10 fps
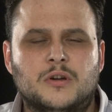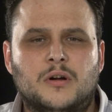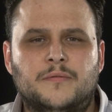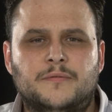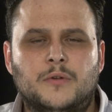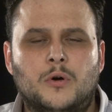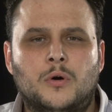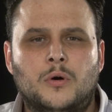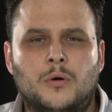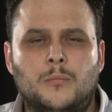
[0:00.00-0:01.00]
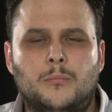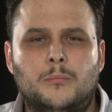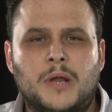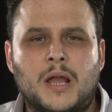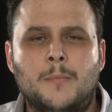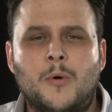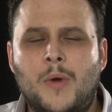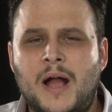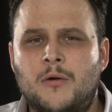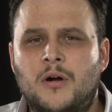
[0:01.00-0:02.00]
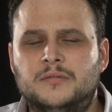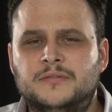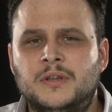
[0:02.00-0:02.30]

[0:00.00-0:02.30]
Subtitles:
of or become aware of.